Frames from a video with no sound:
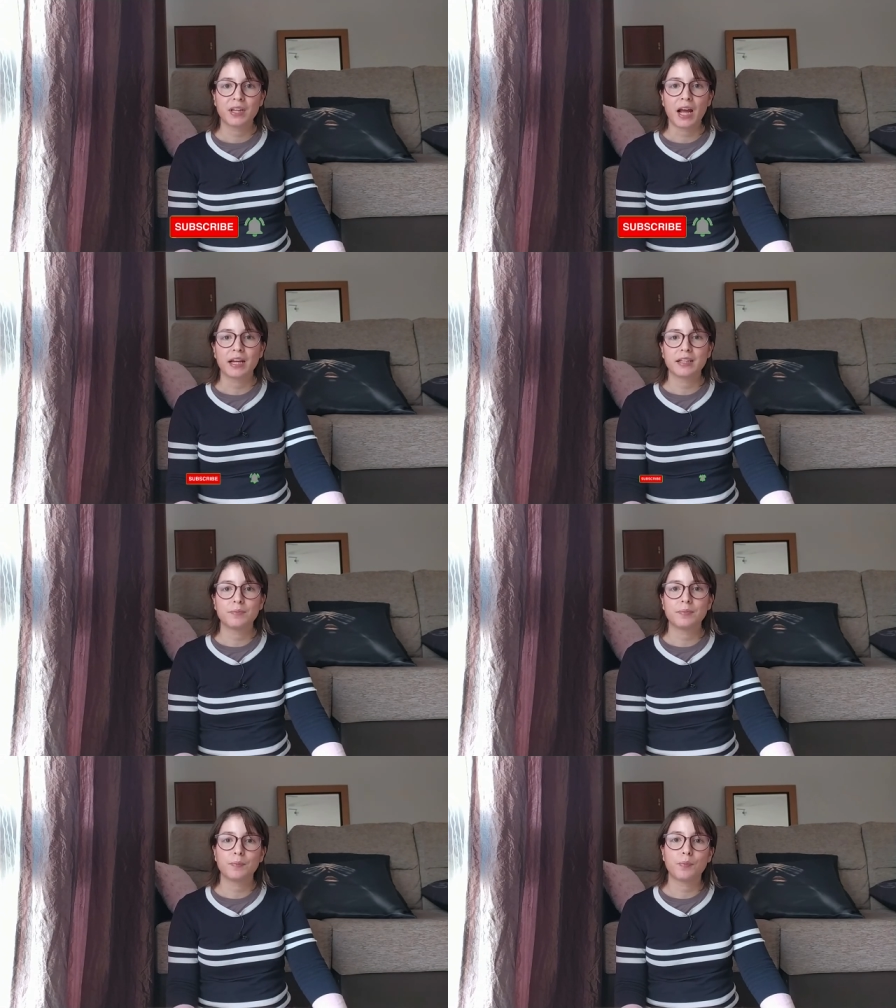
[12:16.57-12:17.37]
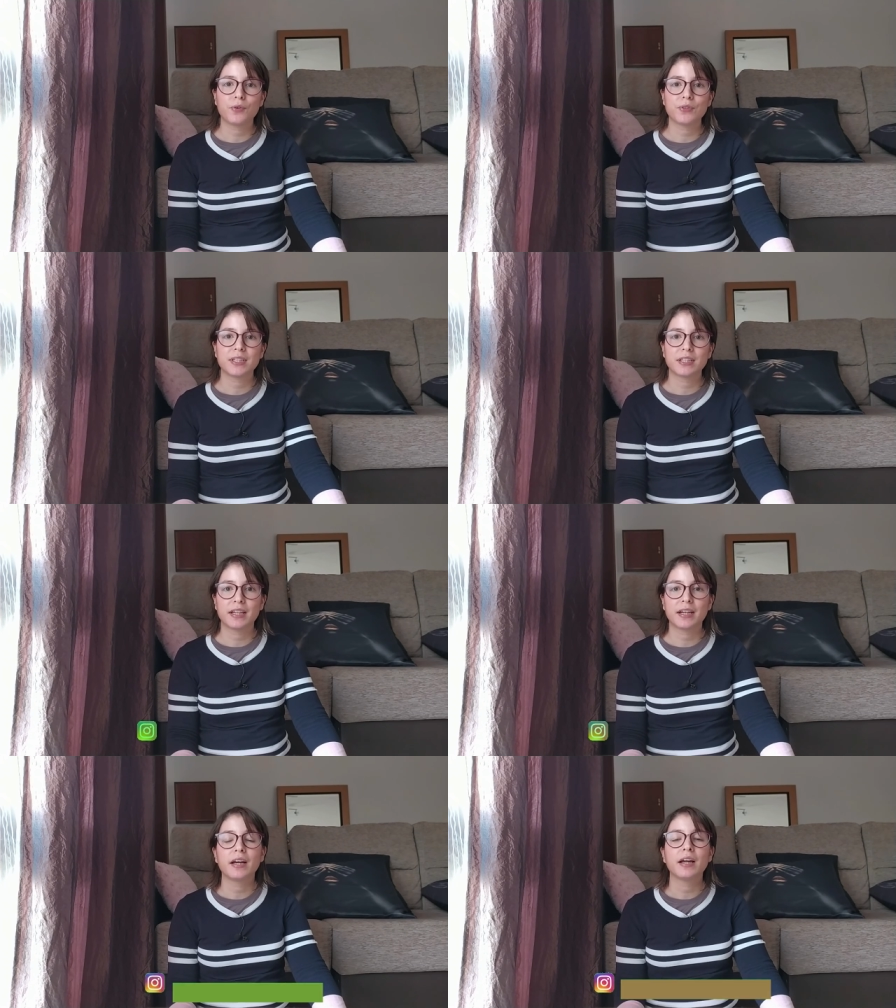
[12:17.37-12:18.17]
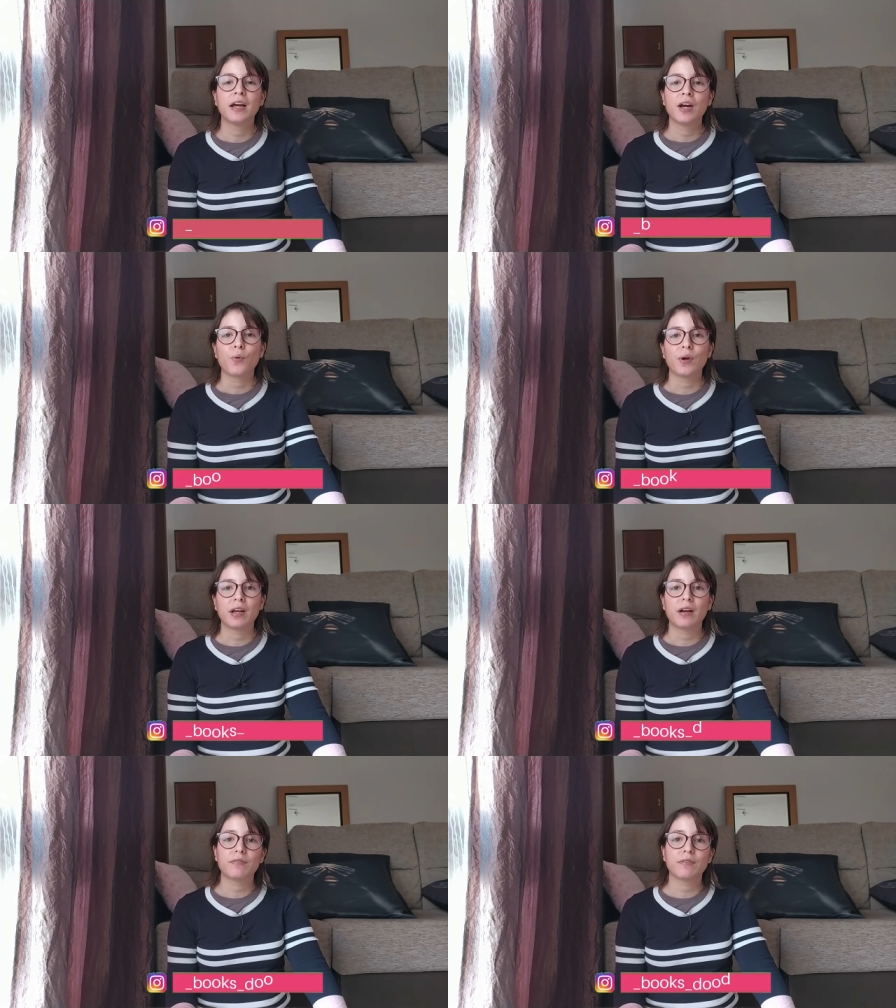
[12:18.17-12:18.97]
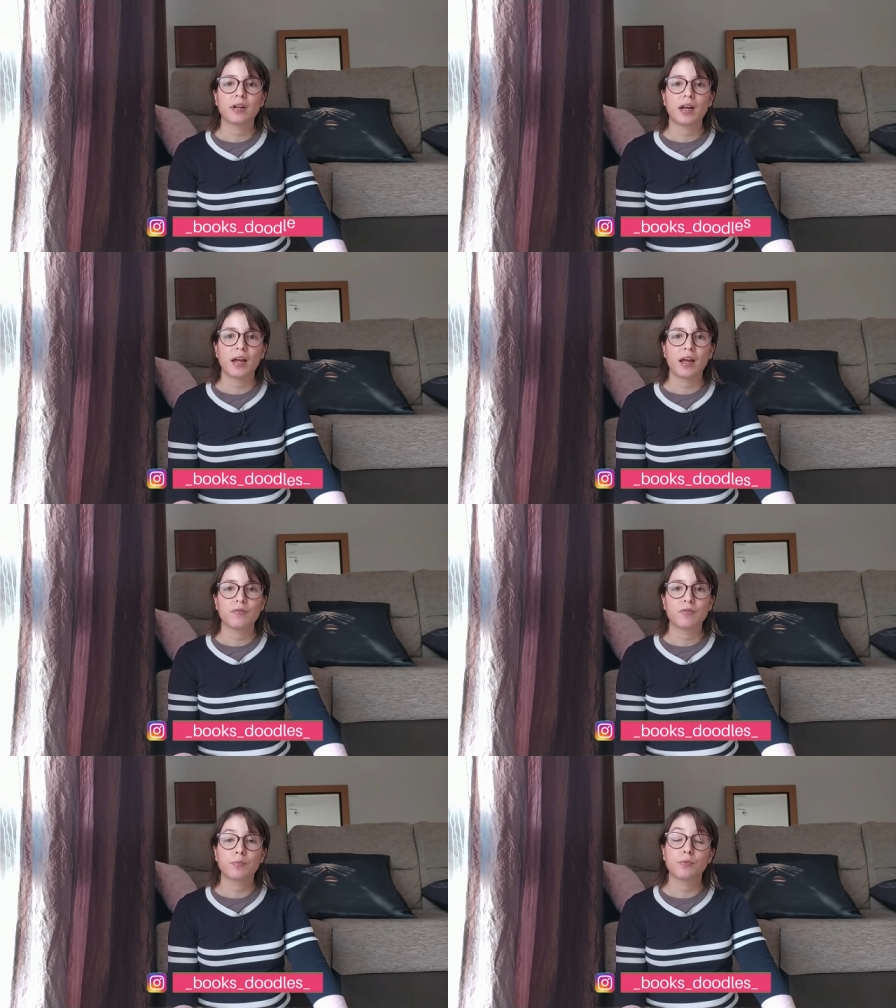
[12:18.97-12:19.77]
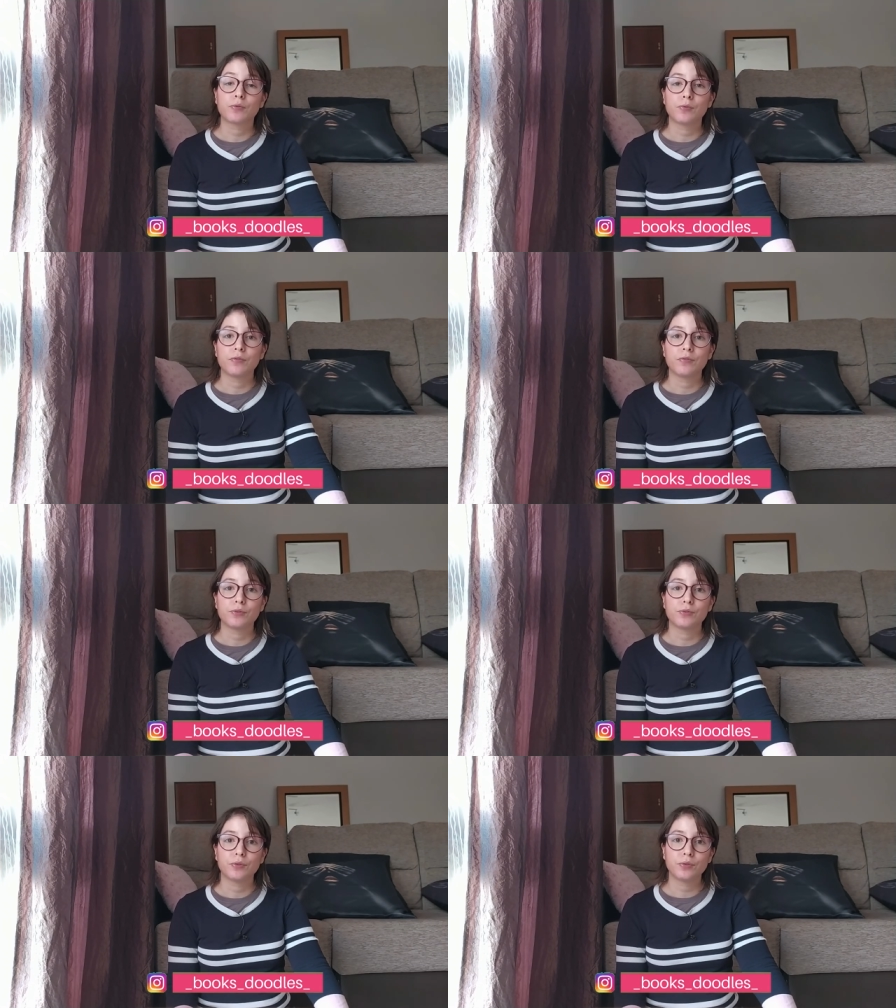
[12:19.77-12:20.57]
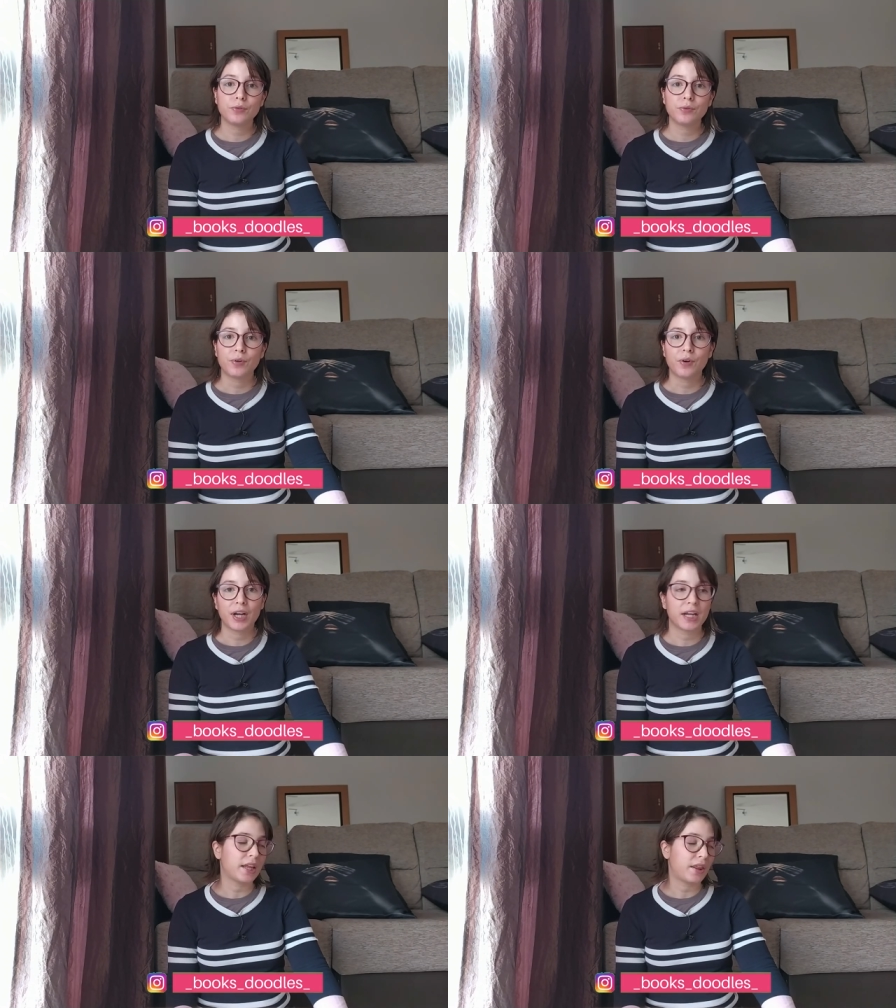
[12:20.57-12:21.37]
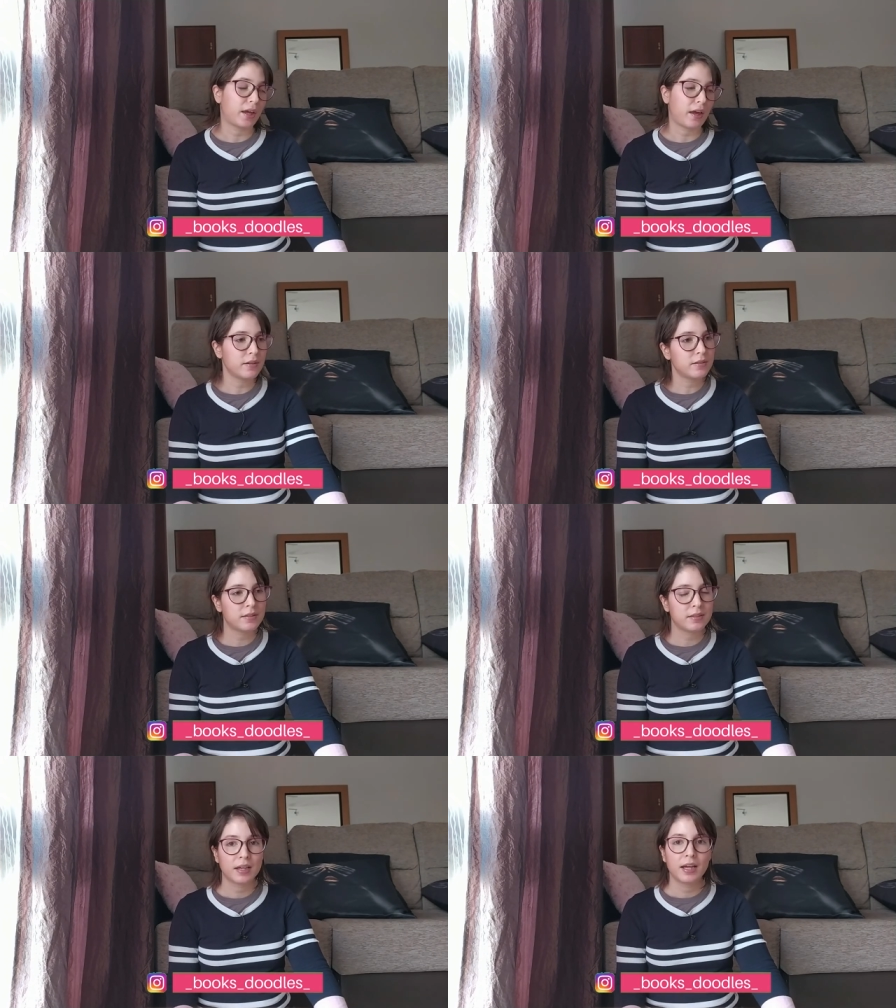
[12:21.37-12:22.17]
I'll be posting there whenever I have a book review to do or anything else.